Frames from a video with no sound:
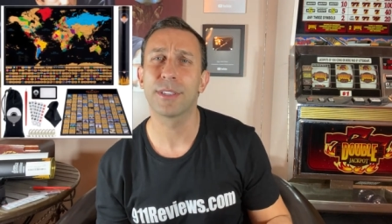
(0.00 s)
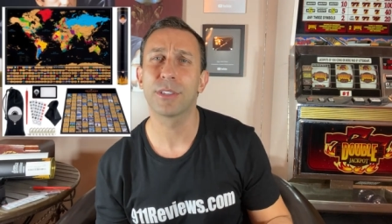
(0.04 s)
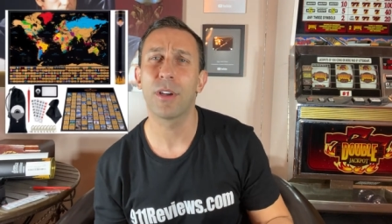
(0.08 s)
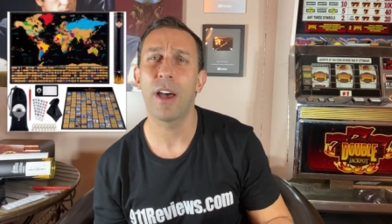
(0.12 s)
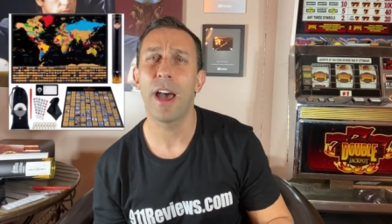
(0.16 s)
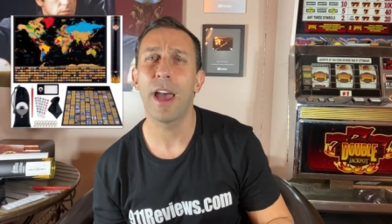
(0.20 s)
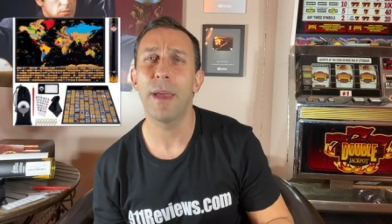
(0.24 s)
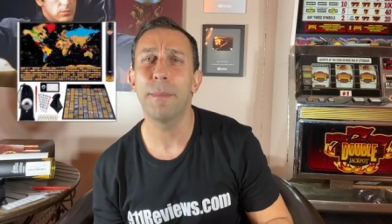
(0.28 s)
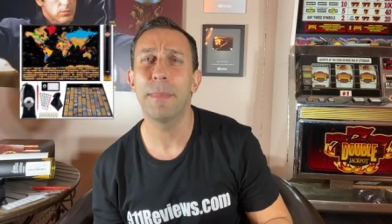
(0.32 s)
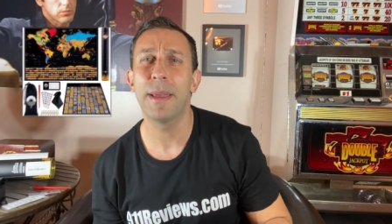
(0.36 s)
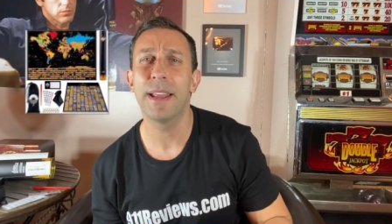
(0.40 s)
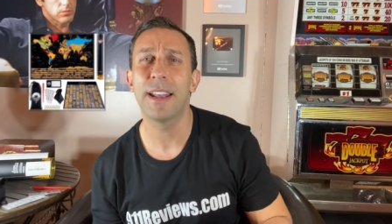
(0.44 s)
So
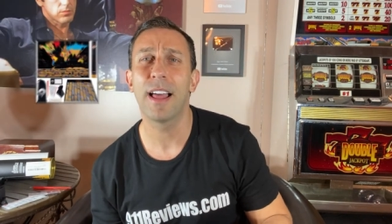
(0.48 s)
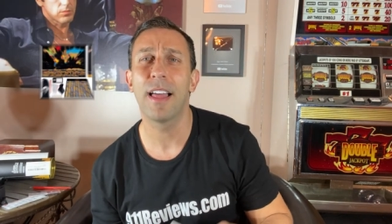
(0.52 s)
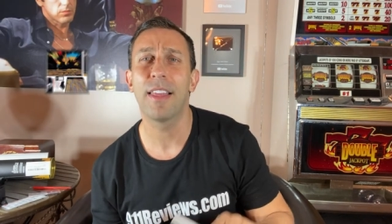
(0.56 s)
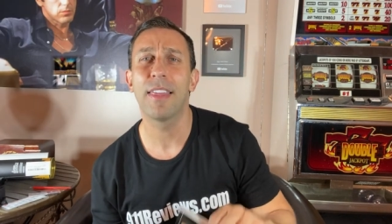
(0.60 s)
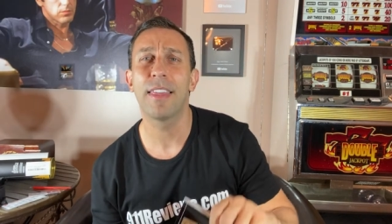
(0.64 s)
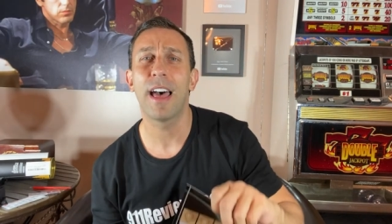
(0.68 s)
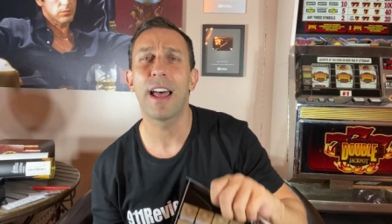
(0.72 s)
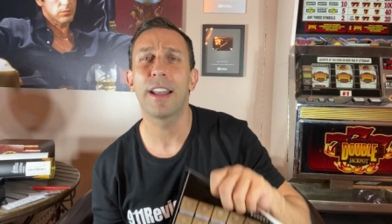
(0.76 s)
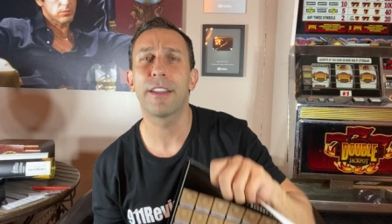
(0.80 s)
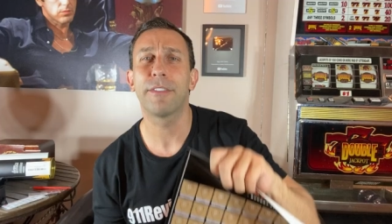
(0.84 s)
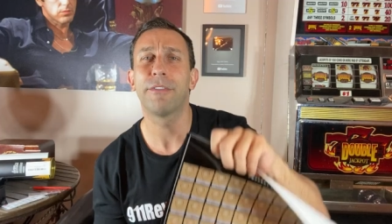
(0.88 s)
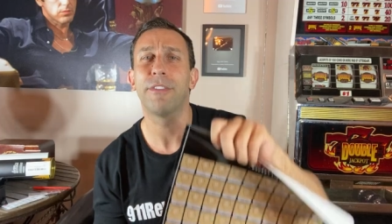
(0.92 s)
I've been a
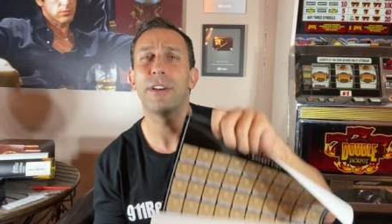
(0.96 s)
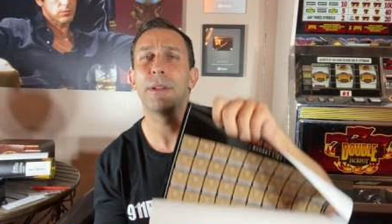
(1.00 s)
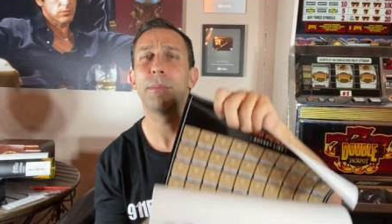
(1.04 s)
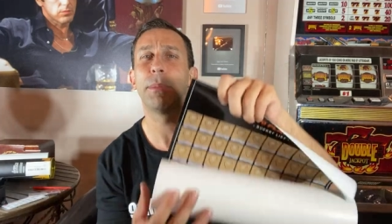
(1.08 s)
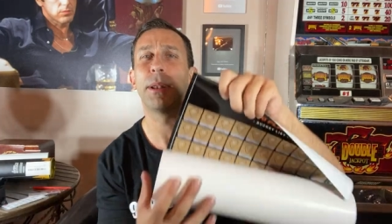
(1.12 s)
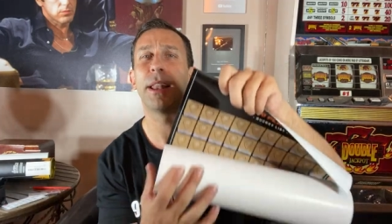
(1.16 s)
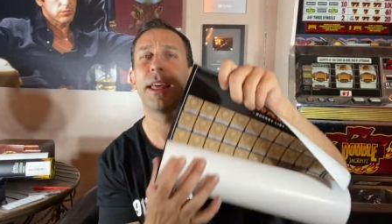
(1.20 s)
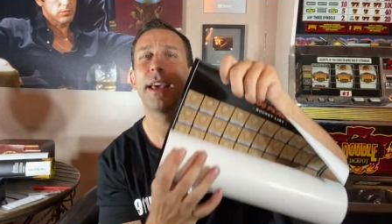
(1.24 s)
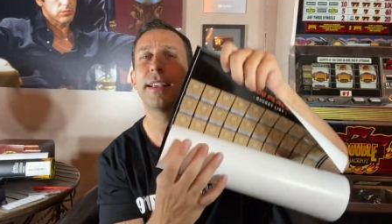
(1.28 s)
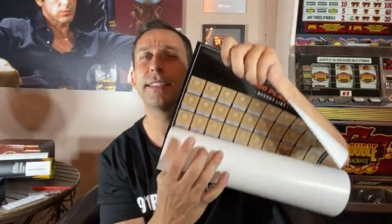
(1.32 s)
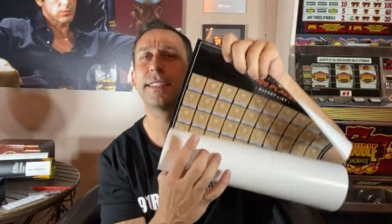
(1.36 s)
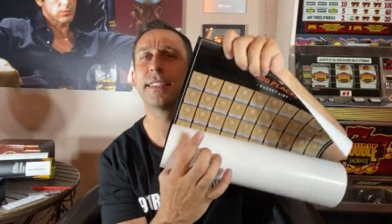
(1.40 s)
lot of fun
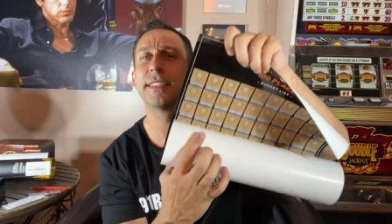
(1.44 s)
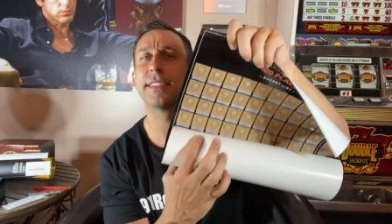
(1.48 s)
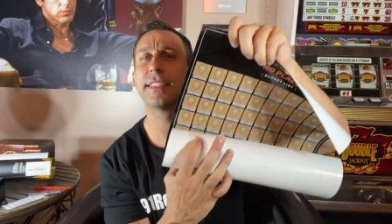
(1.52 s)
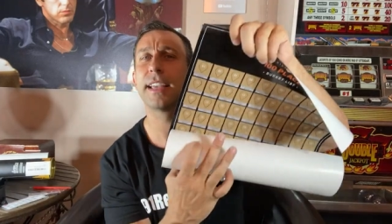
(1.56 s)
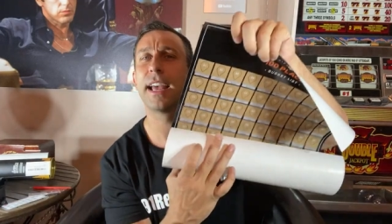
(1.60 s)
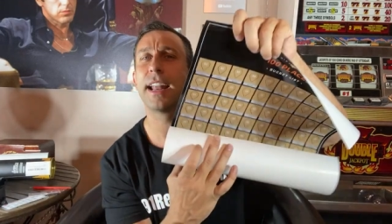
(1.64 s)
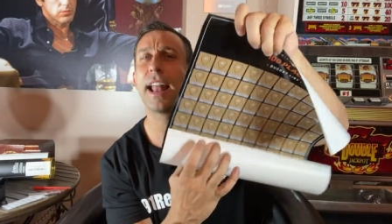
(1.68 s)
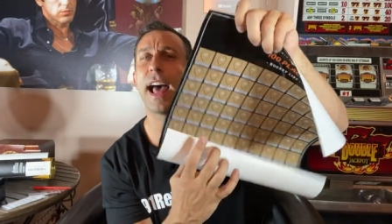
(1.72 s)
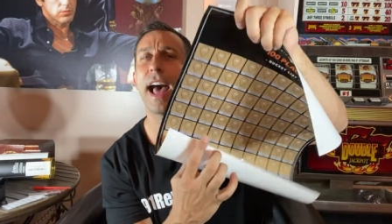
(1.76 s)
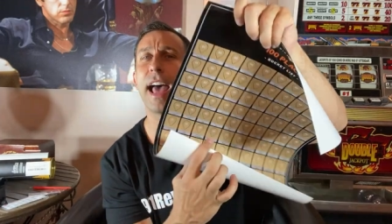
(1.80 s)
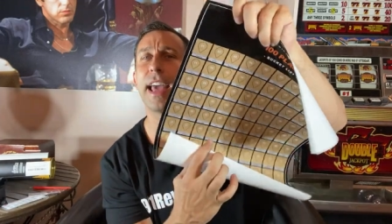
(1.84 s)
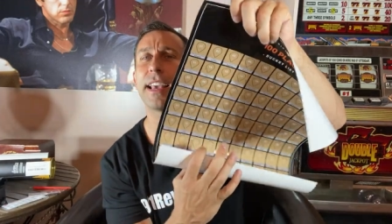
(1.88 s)
places
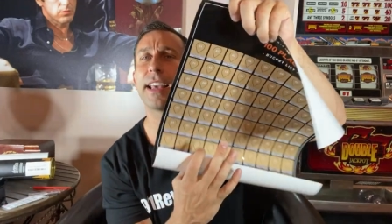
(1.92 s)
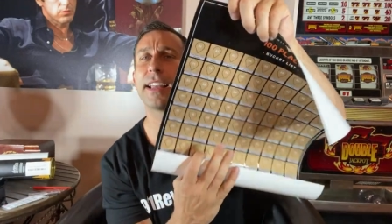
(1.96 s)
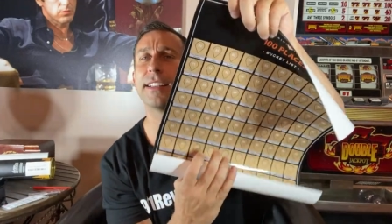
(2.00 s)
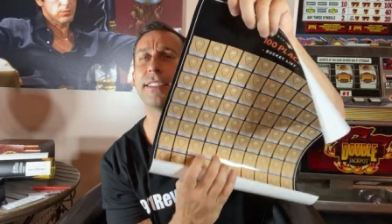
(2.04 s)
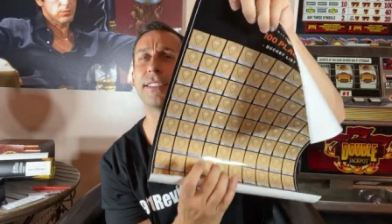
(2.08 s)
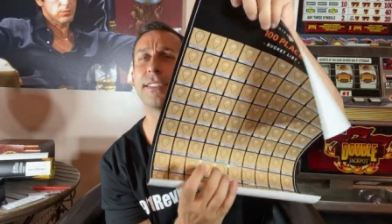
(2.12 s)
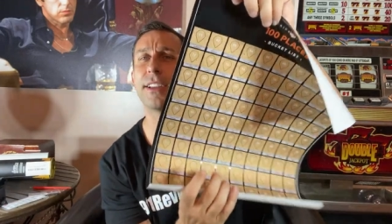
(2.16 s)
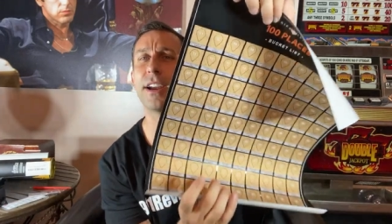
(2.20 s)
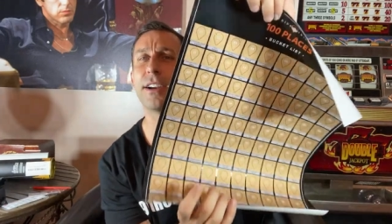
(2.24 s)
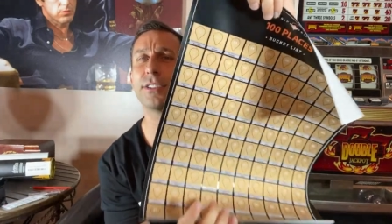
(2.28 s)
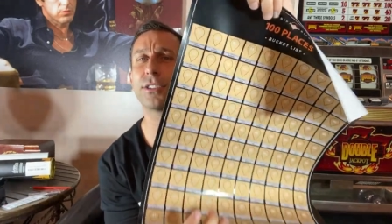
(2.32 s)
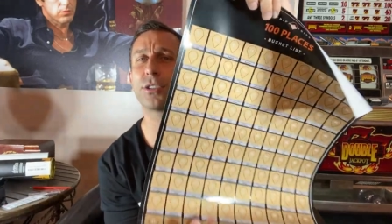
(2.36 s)
and I can
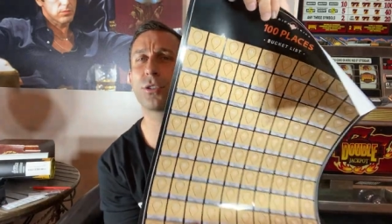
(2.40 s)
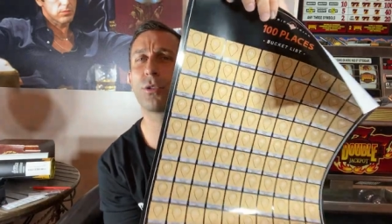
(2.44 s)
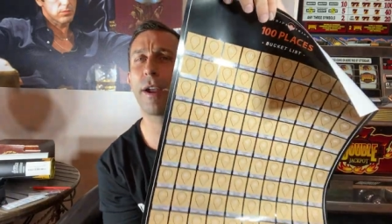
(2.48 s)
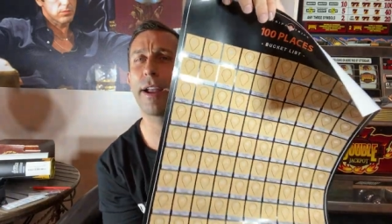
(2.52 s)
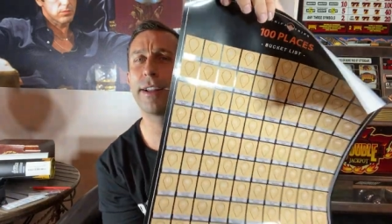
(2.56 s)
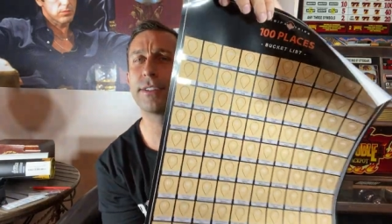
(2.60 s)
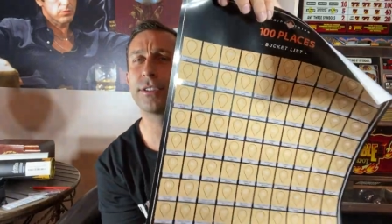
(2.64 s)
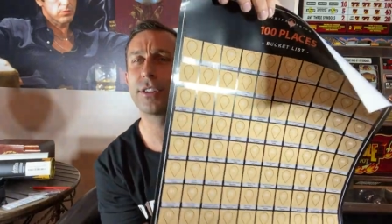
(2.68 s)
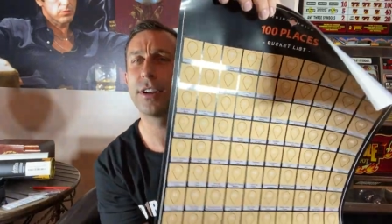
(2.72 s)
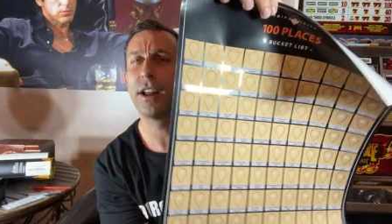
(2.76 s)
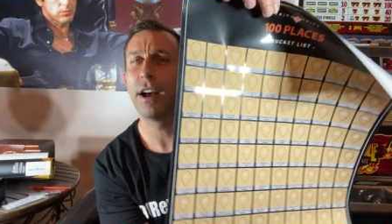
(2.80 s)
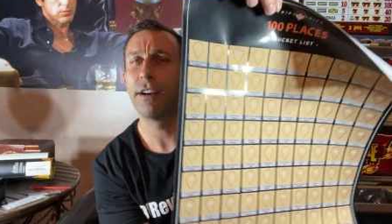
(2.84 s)
start
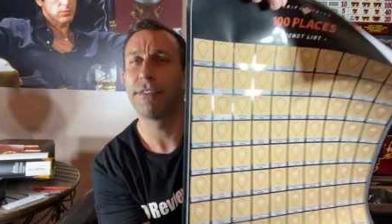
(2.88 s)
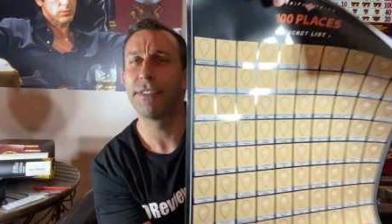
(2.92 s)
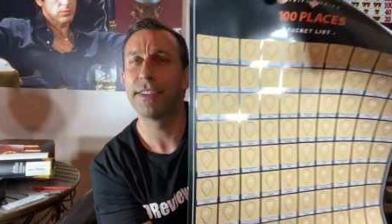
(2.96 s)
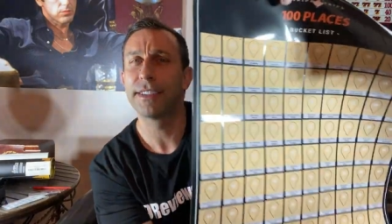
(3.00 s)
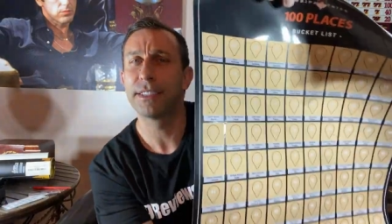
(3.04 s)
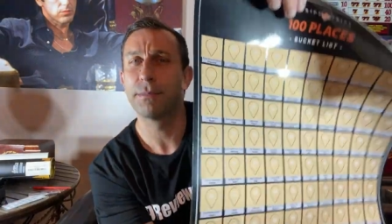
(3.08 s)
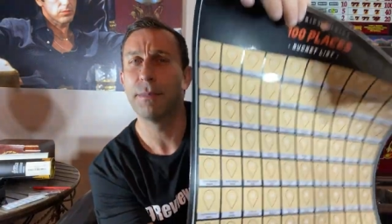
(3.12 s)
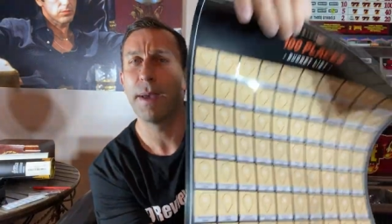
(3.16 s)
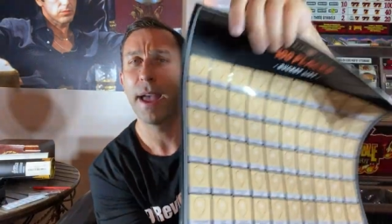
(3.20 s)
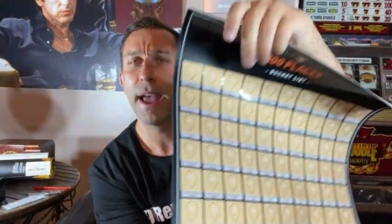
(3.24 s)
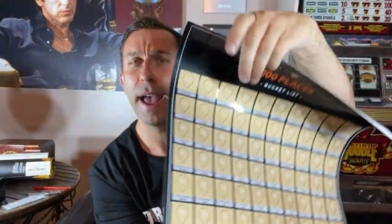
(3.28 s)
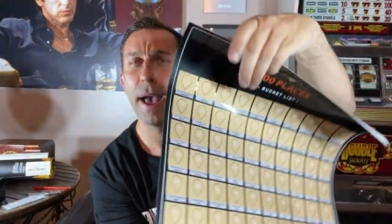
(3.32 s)
scratching off
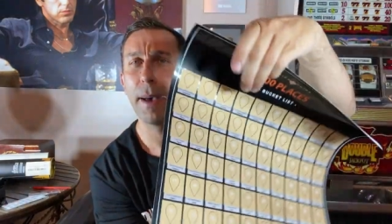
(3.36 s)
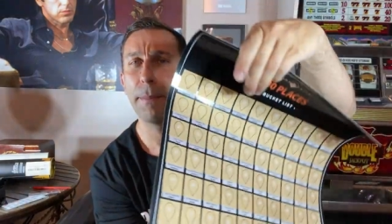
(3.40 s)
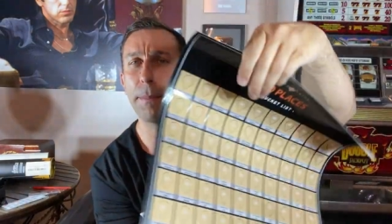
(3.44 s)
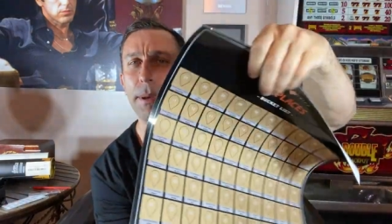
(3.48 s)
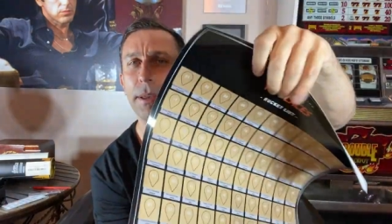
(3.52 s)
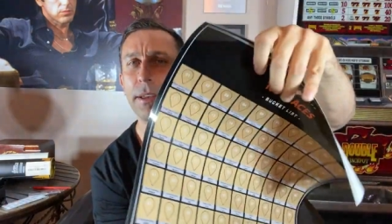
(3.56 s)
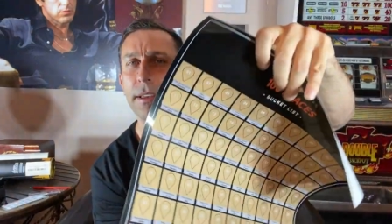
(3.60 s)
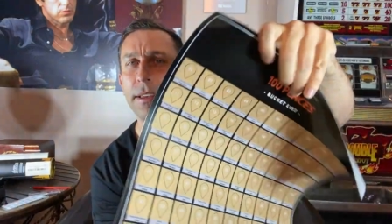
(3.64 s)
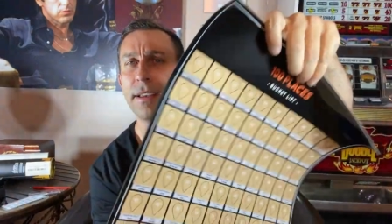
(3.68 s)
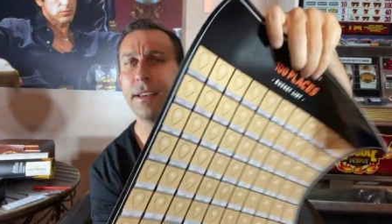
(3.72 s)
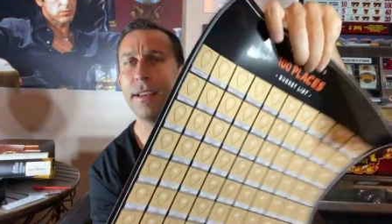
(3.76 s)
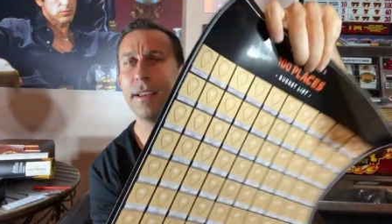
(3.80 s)
this map,